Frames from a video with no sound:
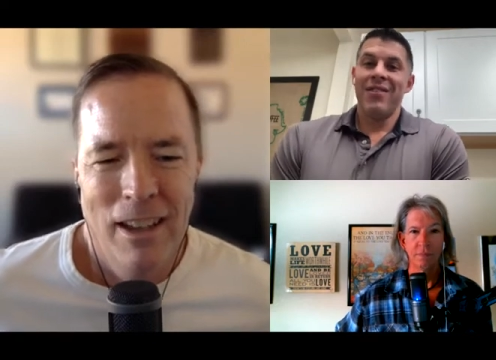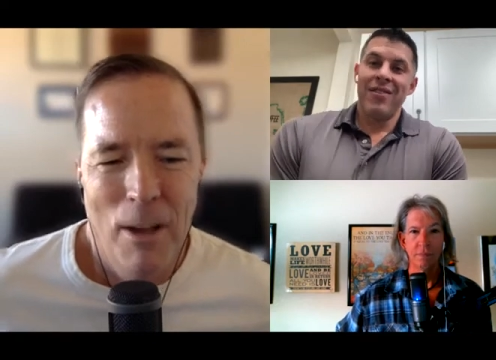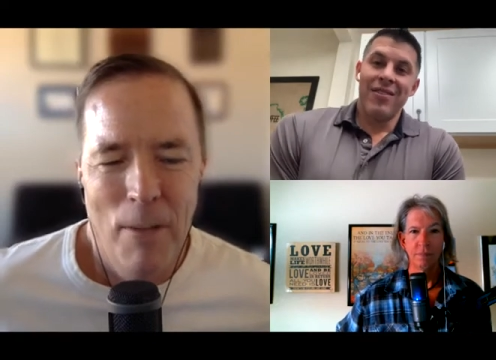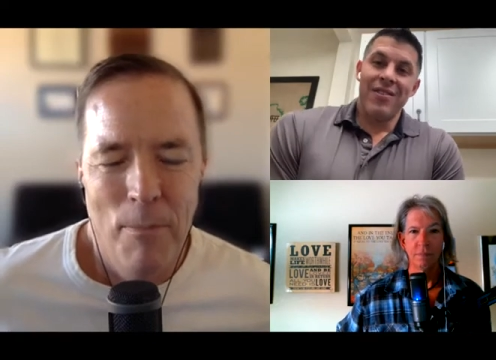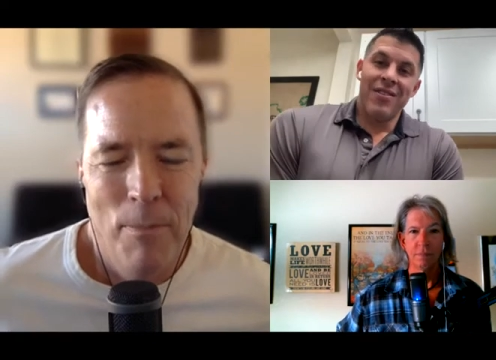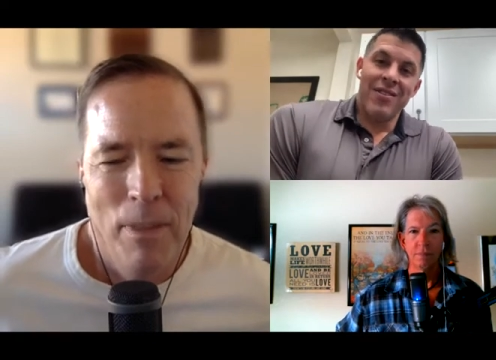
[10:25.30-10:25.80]

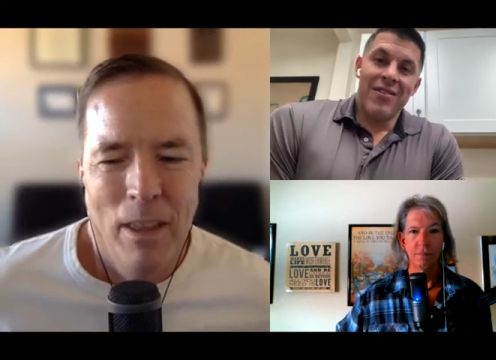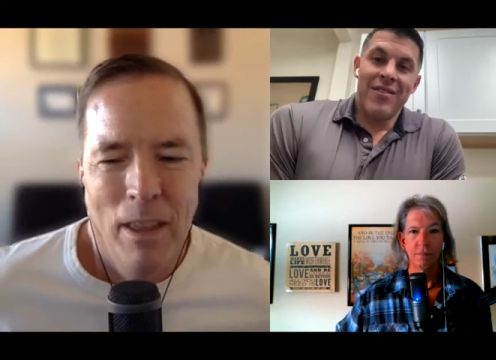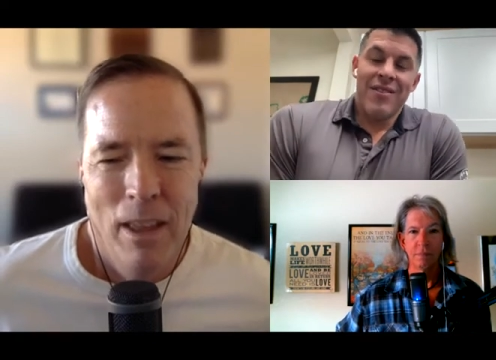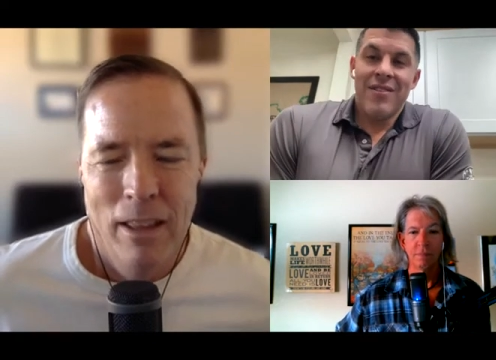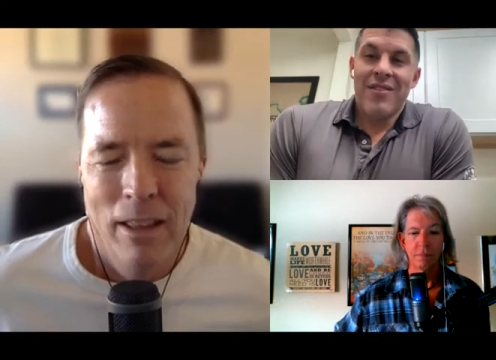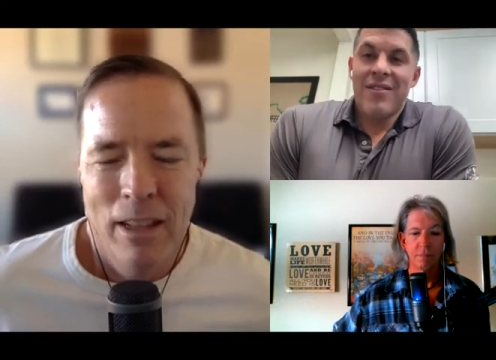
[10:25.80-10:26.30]
Speaker 1: Um,
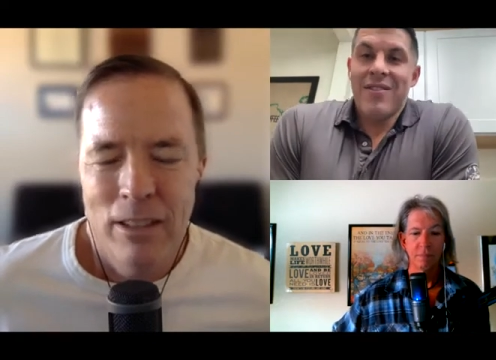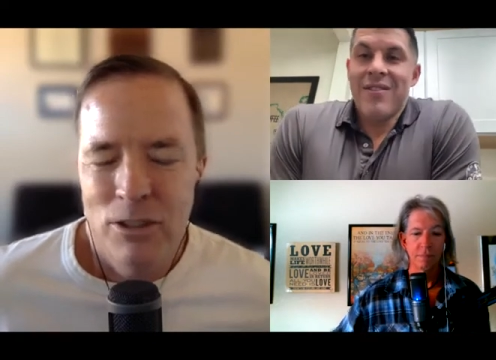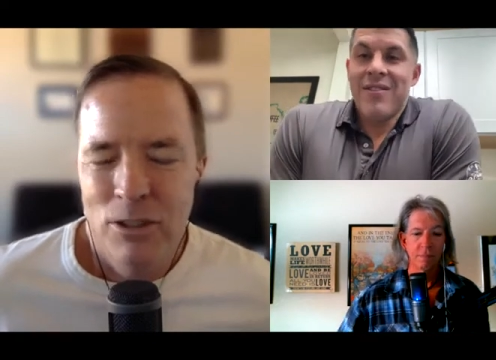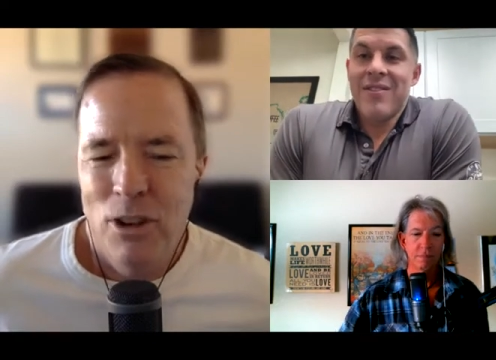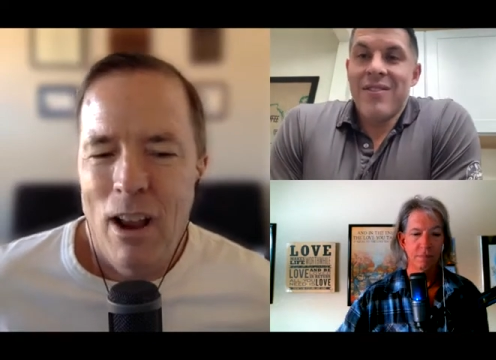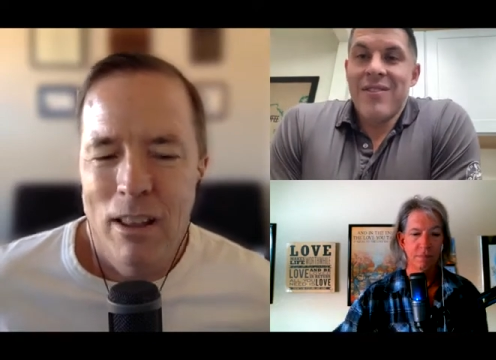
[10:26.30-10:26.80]
that's
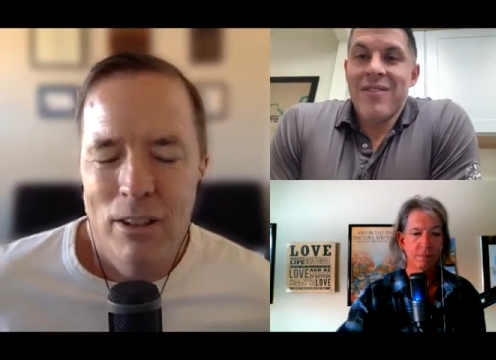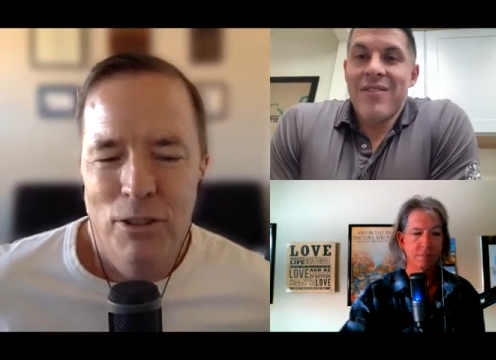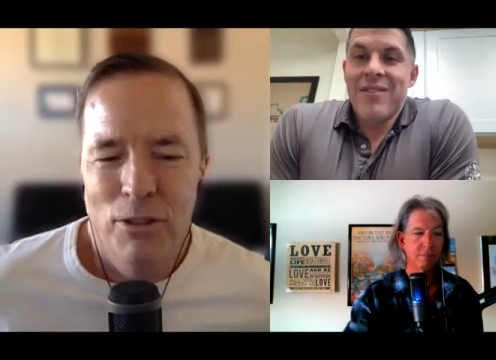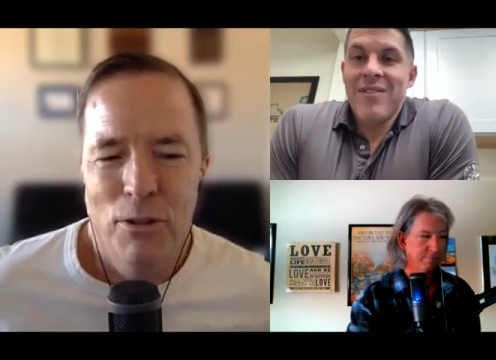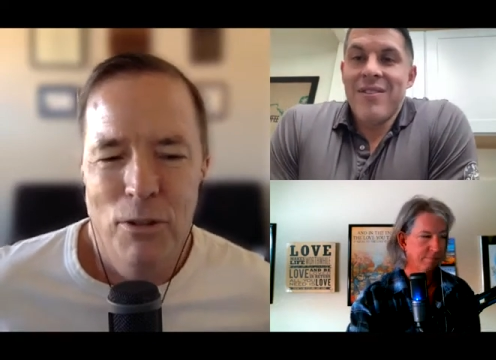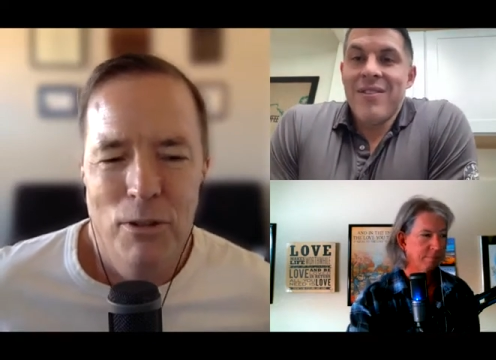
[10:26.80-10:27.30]
a
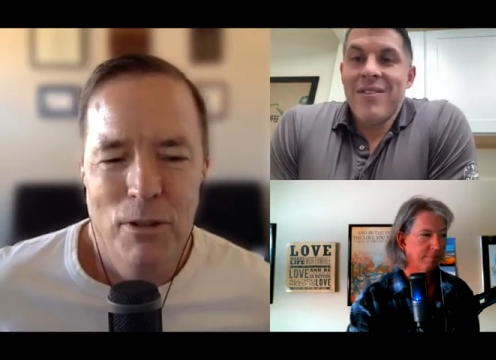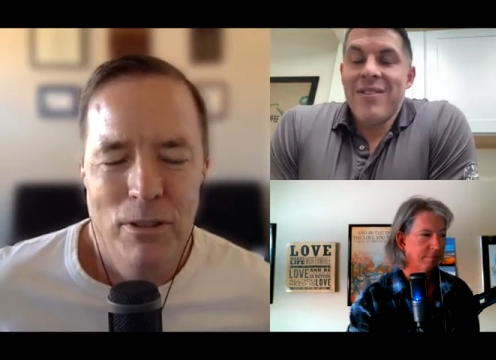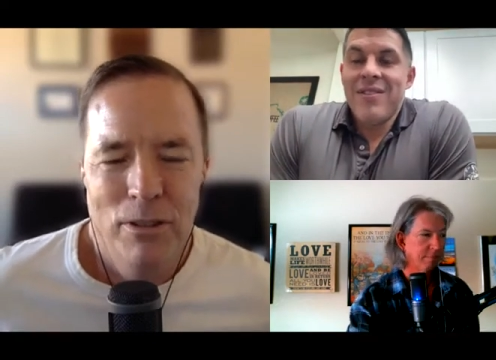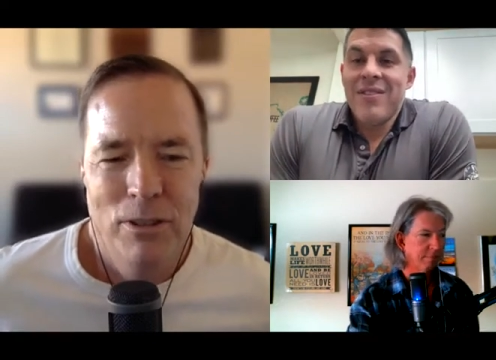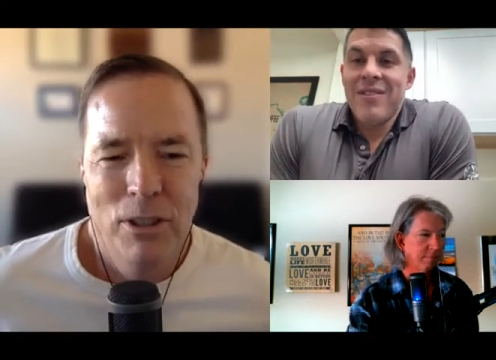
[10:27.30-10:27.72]
challenge for